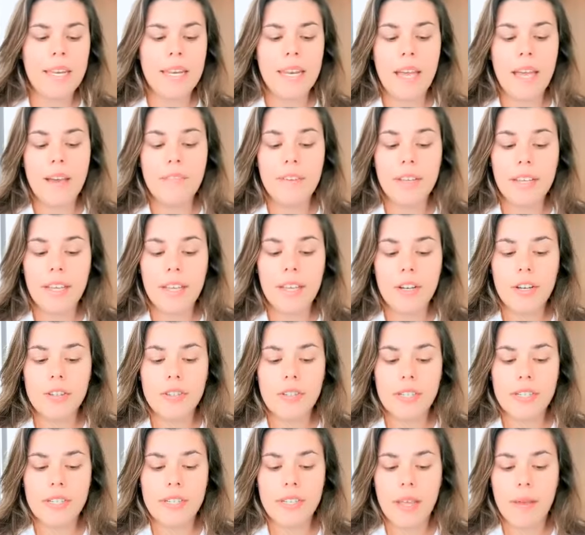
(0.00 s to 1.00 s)

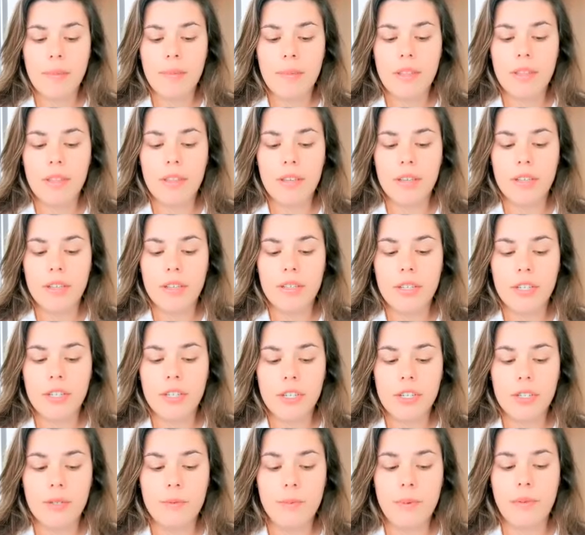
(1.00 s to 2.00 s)
Navigators examine the
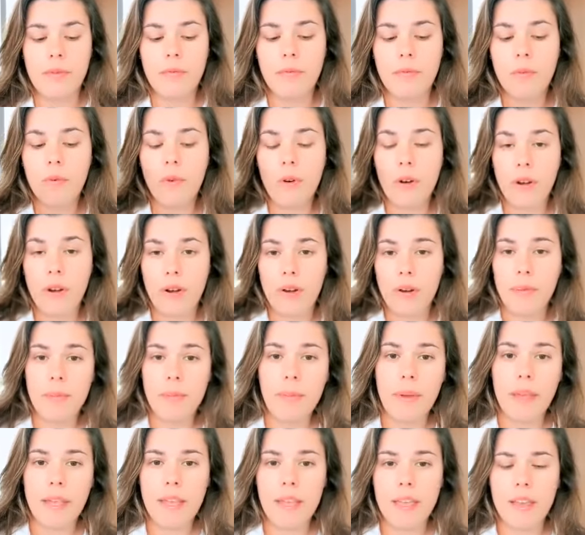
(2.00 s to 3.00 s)
conditions before
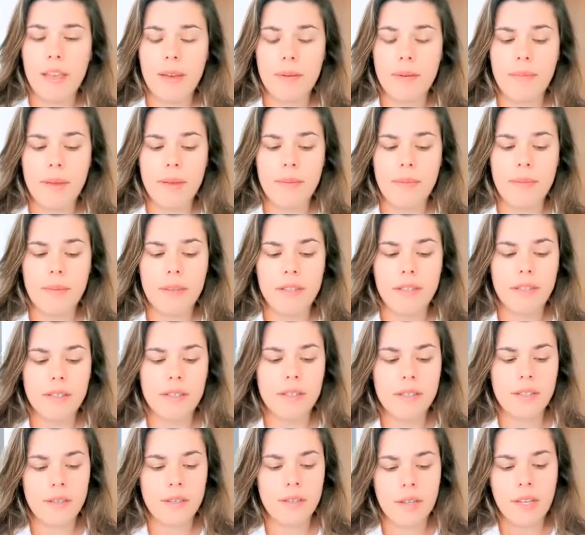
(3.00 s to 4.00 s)
making
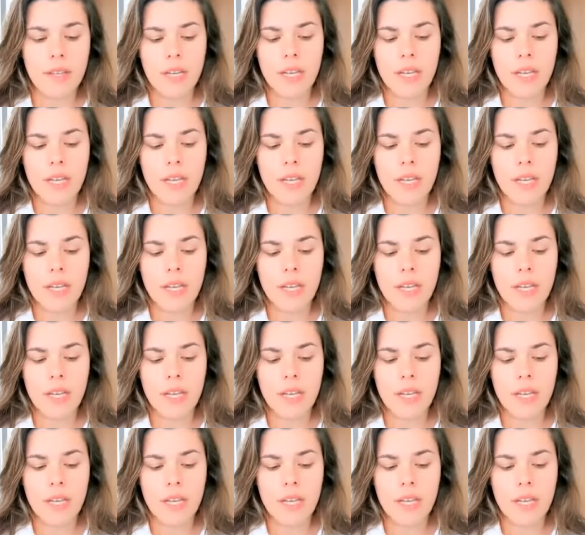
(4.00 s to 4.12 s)
commitments.